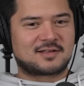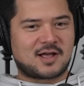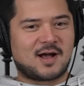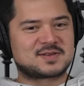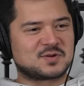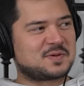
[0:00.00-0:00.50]

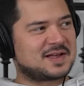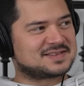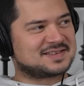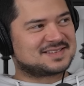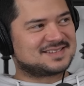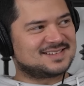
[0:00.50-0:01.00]
console
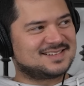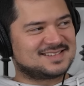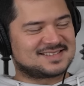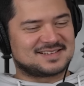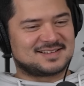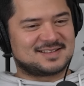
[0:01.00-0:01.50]
peasants
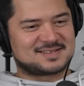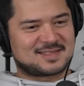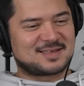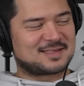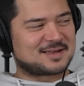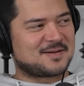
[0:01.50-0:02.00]
is a is a
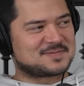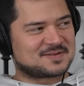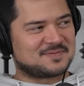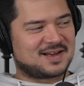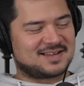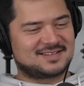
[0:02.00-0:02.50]
thing that comes
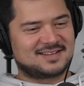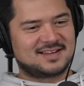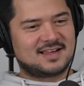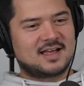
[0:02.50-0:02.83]
to mind.